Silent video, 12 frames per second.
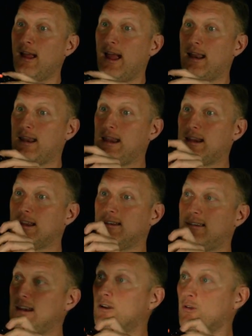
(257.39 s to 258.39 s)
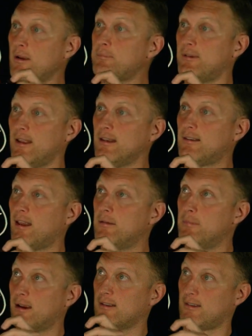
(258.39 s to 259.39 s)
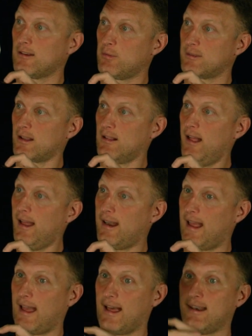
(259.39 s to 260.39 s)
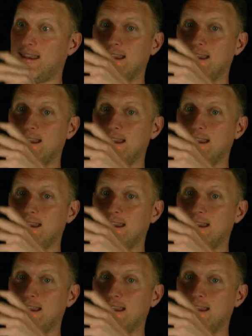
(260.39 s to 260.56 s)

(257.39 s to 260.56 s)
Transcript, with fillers: and he can decrypt it because that's what the client had.